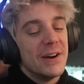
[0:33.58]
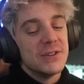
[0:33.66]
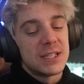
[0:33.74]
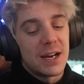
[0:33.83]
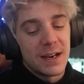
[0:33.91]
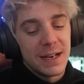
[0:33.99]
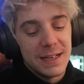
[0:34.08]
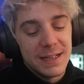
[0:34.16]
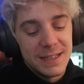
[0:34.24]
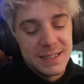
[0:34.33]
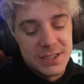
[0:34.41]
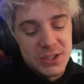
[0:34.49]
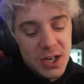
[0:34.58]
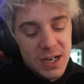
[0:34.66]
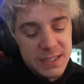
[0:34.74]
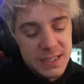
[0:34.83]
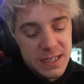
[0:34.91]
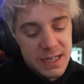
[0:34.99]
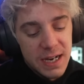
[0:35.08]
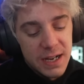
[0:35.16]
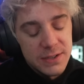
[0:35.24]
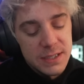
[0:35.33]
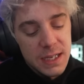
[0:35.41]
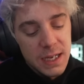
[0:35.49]
I was talking to Jocelyn and
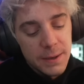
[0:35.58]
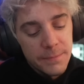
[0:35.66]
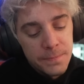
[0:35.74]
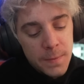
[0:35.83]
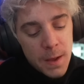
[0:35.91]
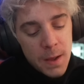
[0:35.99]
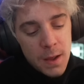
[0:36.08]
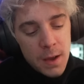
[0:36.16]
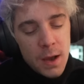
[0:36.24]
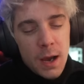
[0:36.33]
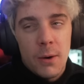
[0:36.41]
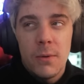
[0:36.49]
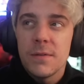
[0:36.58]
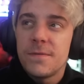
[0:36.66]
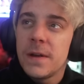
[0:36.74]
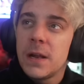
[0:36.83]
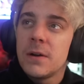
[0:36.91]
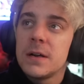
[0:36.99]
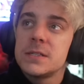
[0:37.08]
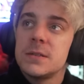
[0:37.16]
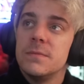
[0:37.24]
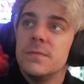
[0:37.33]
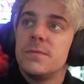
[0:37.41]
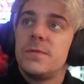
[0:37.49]
I was like, I want to figure out
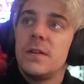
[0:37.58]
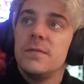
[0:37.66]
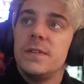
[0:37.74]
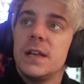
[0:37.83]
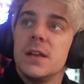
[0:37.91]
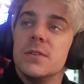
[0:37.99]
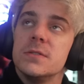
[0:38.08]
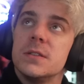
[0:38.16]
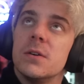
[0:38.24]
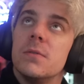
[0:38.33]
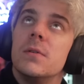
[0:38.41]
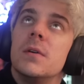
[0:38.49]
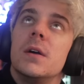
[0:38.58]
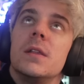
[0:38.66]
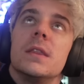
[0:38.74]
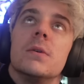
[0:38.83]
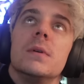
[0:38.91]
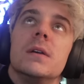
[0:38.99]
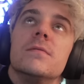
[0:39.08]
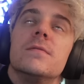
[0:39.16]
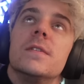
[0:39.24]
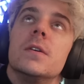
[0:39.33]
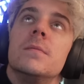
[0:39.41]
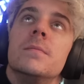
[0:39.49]
some fun videos that we can
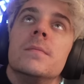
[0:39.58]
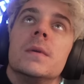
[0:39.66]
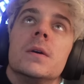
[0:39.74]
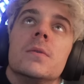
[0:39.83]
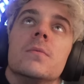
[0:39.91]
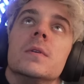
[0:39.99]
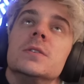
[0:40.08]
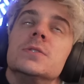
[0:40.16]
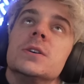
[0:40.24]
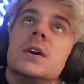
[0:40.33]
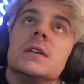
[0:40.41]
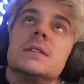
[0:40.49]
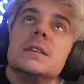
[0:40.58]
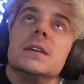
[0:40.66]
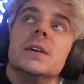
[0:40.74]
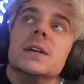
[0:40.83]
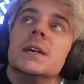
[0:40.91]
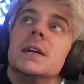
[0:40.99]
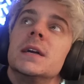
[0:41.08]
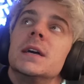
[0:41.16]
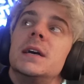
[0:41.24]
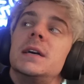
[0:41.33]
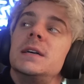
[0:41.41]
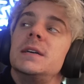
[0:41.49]
film when Sean is here
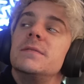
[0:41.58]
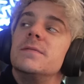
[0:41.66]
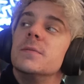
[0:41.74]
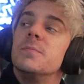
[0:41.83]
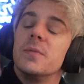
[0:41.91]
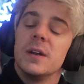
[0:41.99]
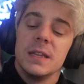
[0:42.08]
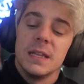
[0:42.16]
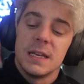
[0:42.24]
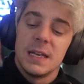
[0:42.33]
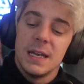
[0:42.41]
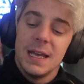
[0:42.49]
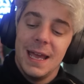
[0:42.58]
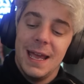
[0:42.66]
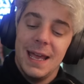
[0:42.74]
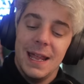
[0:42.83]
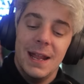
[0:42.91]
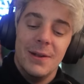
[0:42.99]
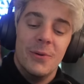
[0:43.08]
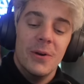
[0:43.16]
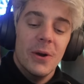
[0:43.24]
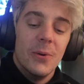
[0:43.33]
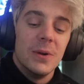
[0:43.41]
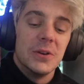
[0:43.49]
for Brain Leak. And
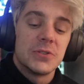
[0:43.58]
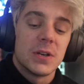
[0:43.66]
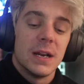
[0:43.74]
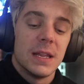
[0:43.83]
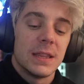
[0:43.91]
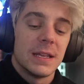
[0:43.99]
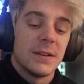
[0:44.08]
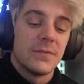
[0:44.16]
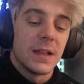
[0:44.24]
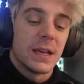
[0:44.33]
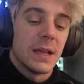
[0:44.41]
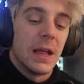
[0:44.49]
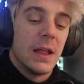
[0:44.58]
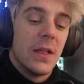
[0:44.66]
we were trying to think of like